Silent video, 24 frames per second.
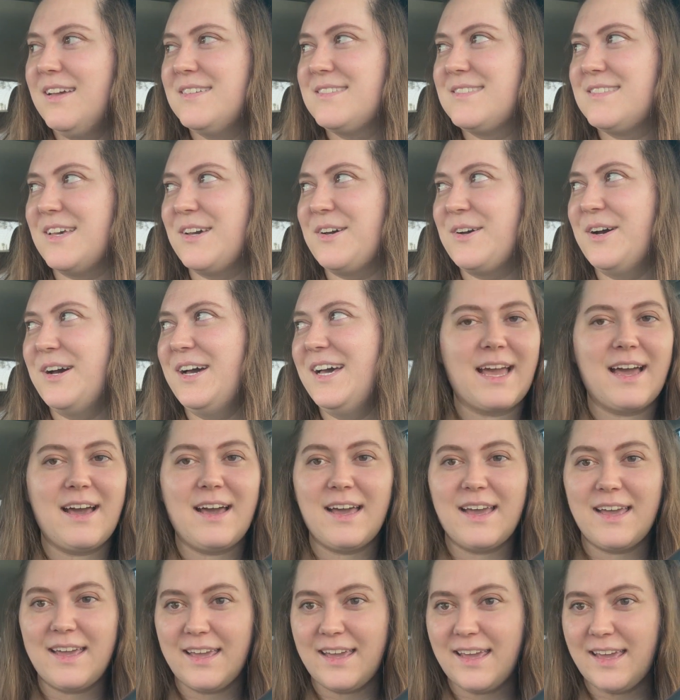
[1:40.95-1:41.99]
So
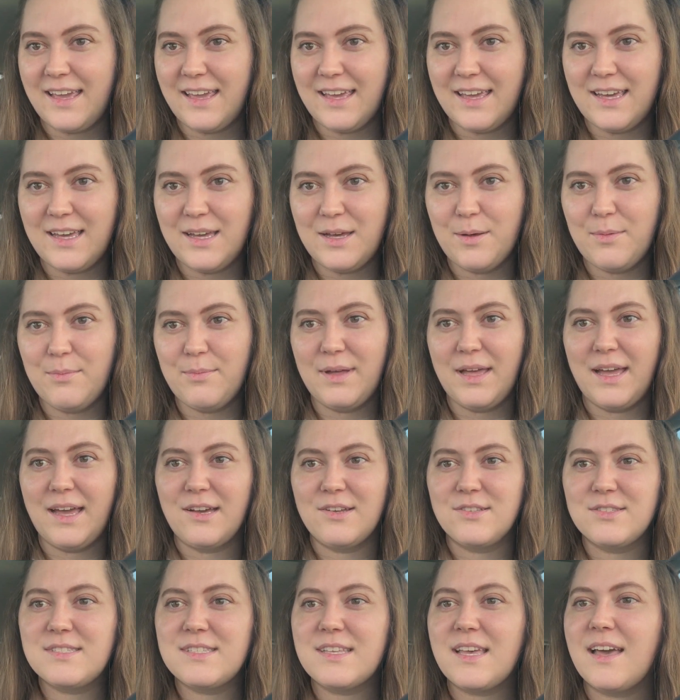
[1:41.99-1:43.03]
I am
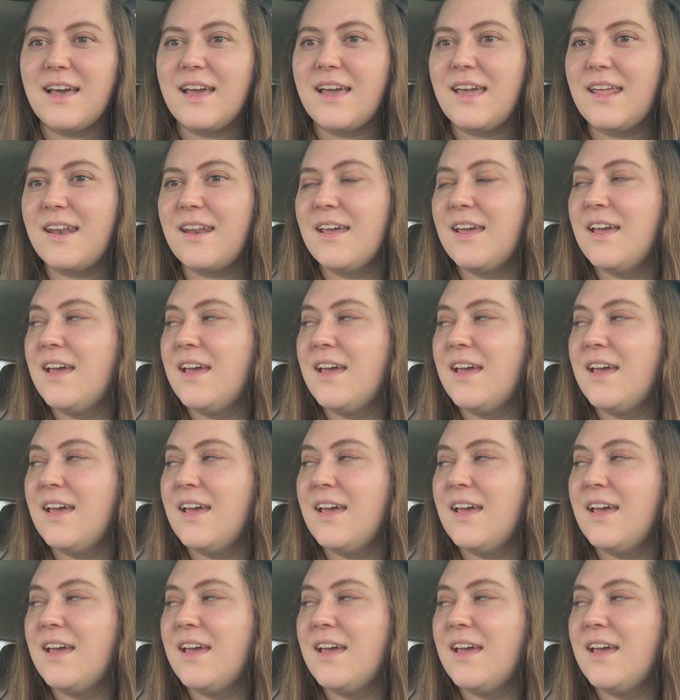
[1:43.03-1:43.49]
outside